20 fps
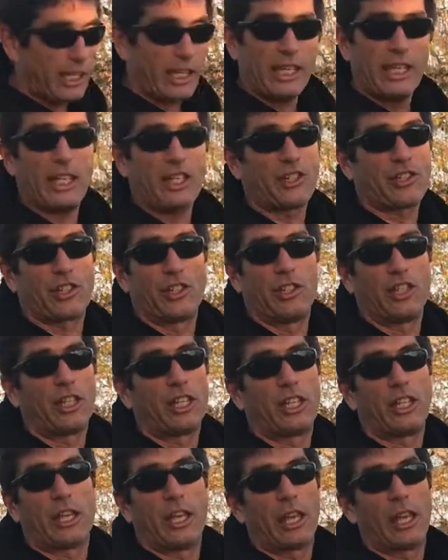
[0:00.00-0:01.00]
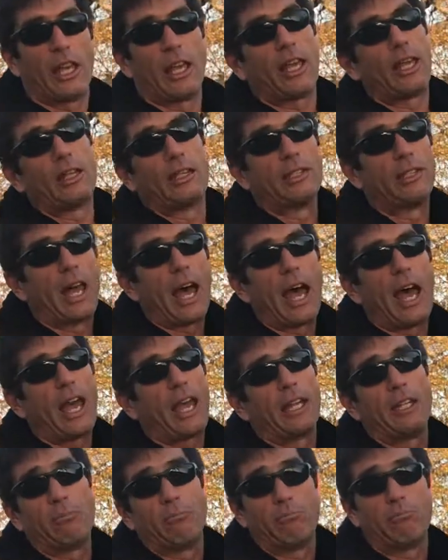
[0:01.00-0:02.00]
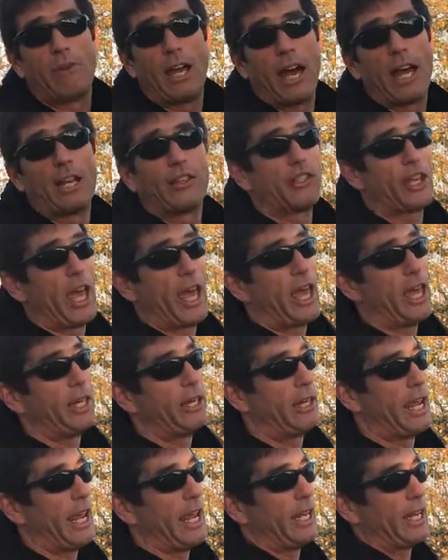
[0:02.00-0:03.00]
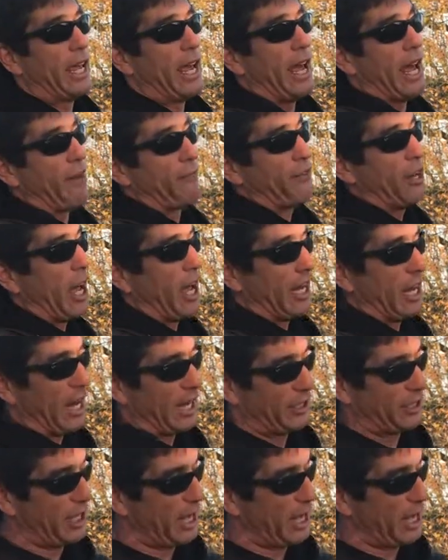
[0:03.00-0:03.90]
easily 9 out of 10, 8.5, 9 out of